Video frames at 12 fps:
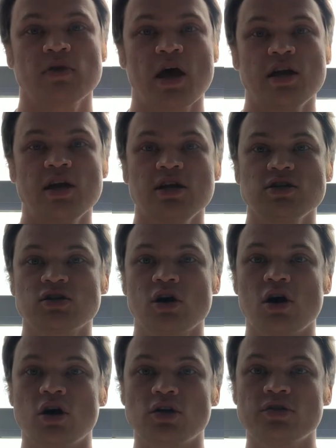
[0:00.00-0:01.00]
and it is
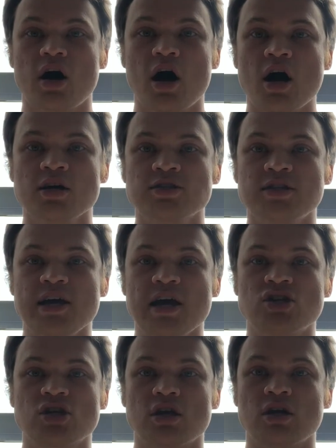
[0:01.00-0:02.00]
called
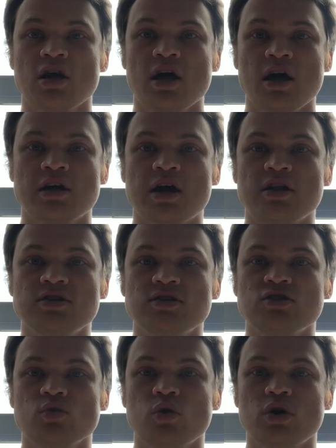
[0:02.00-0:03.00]
oxidation. Now this
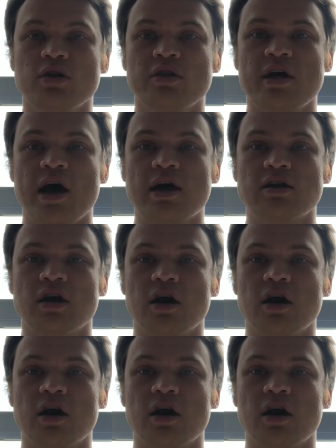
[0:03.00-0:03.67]
is a word that